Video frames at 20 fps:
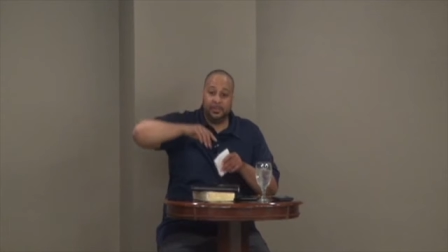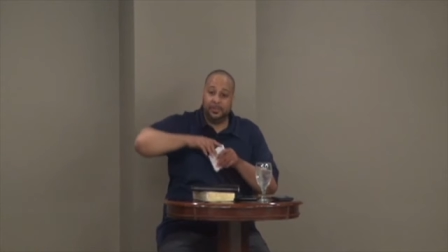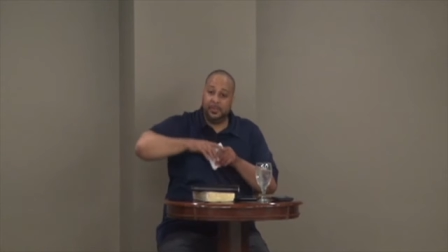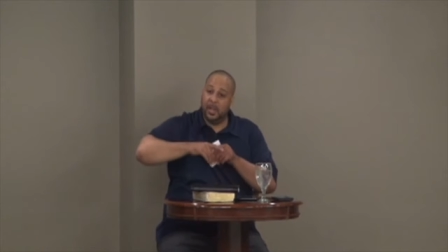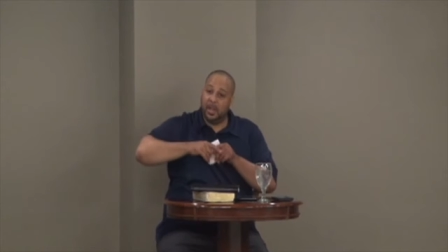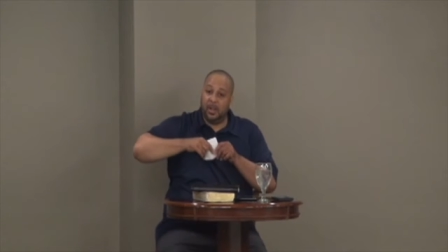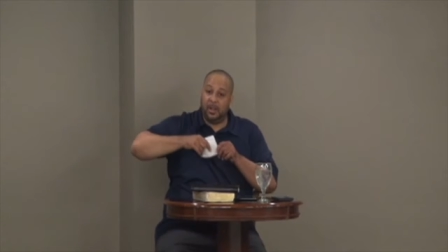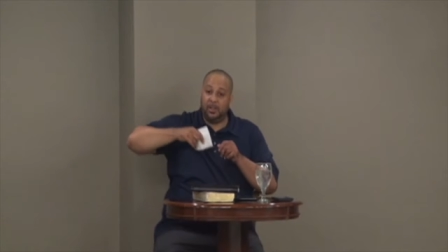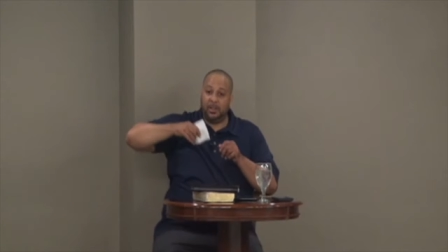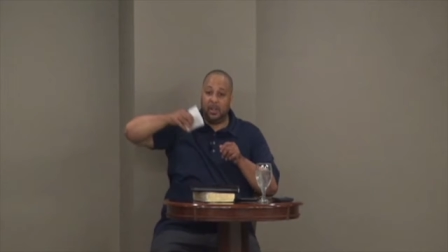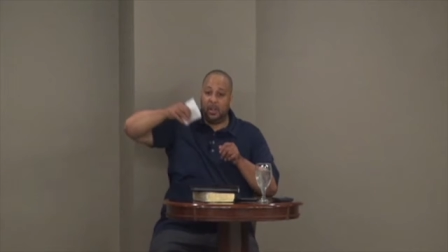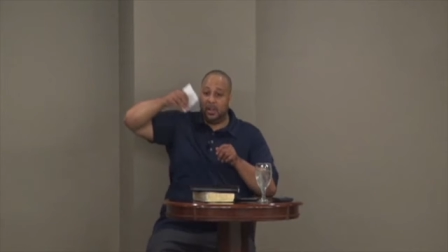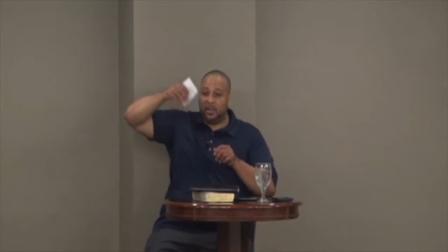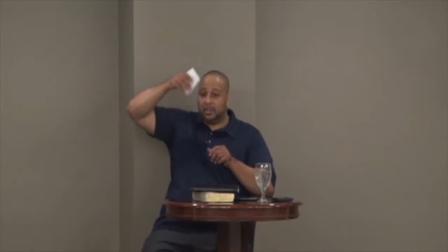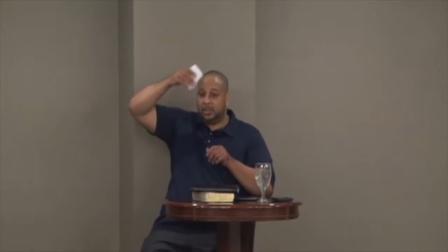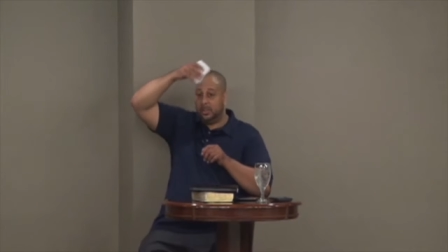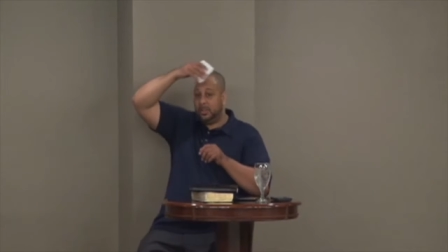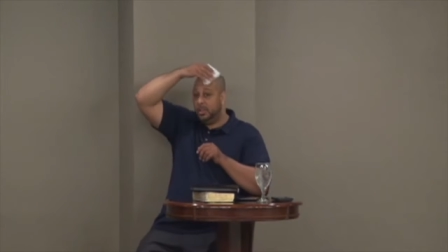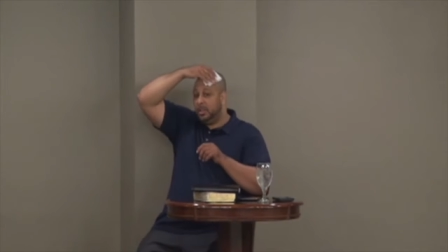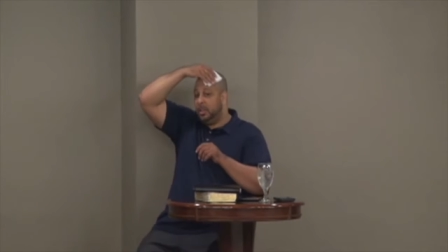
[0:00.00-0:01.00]
No, no,
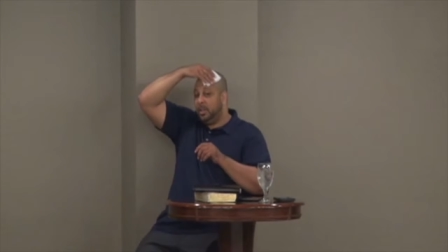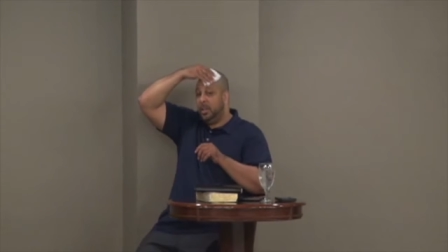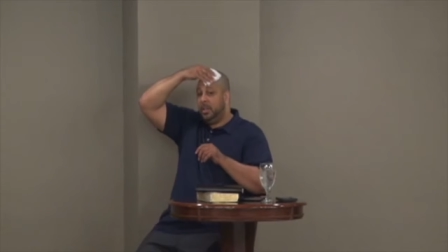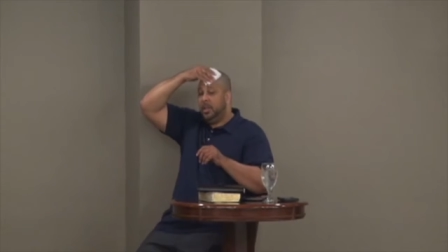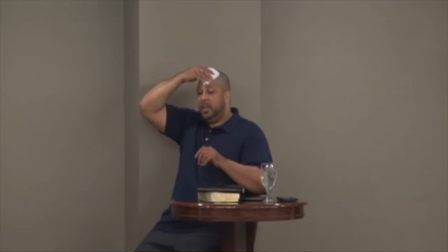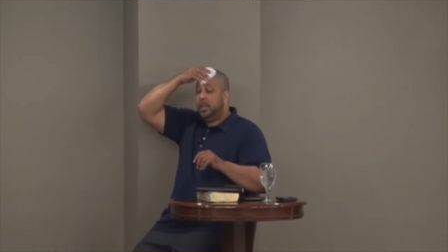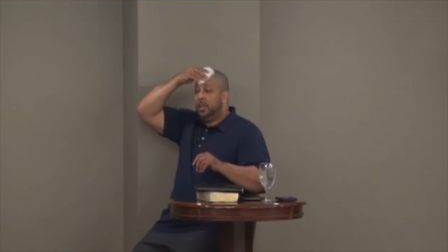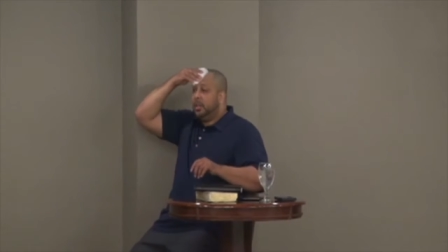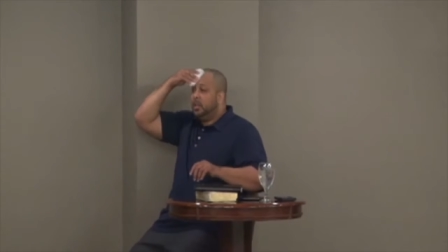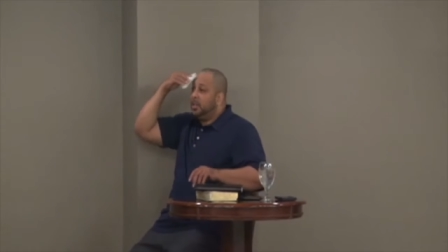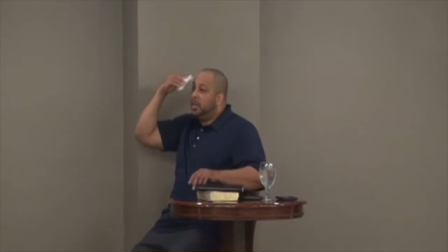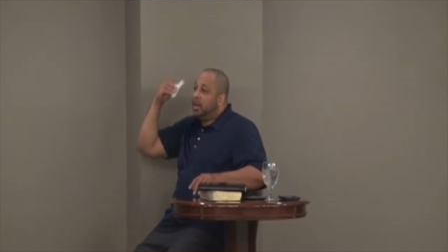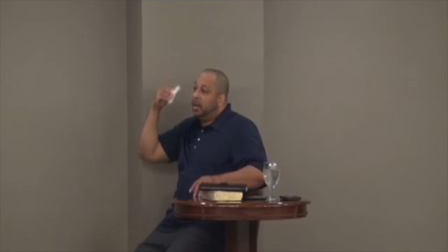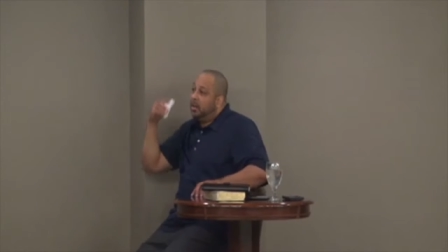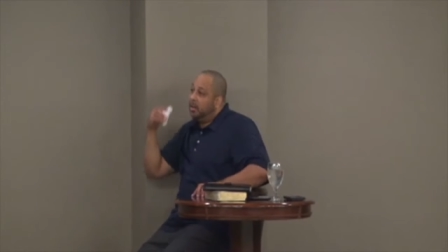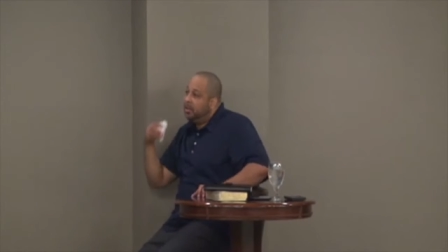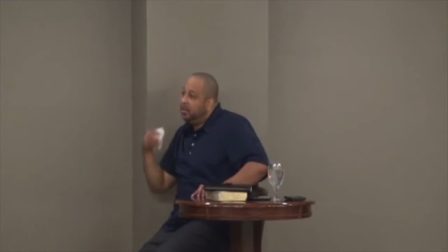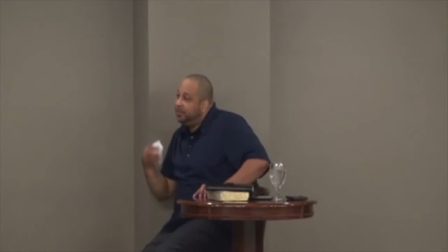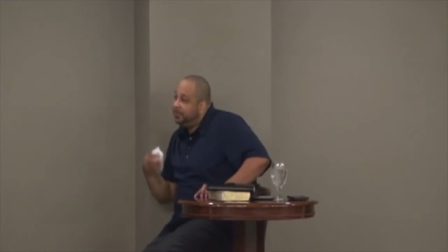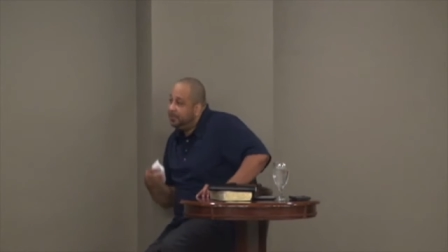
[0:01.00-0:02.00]

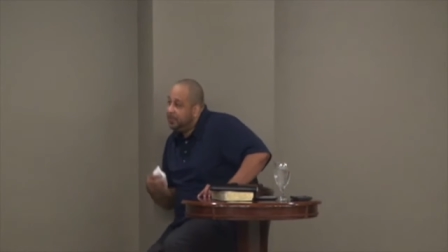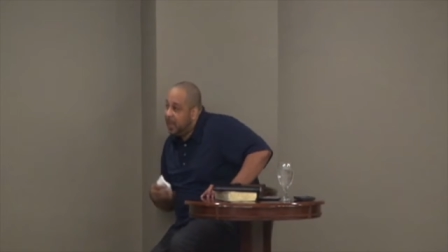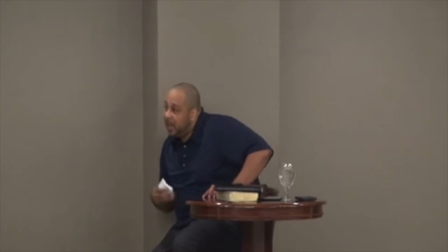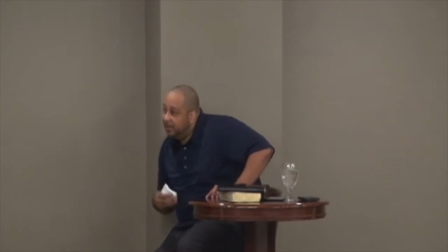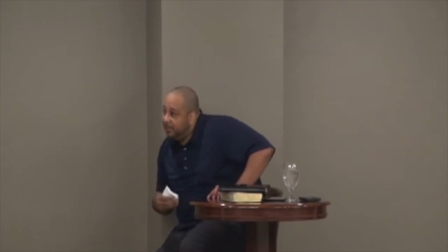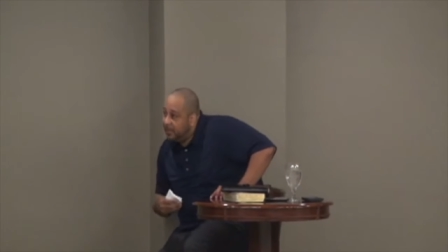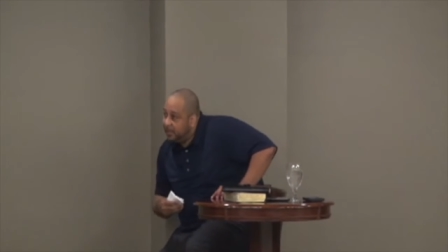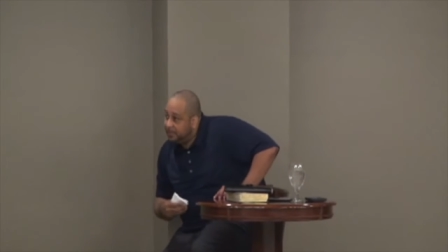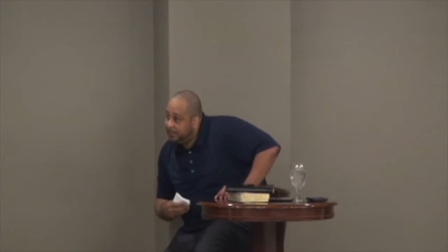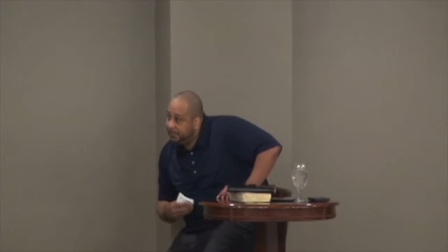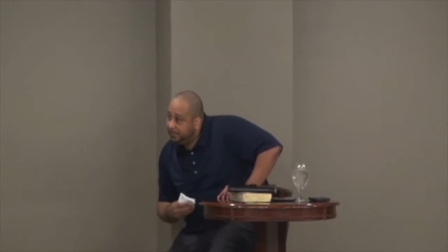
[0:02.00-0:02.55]
no, never.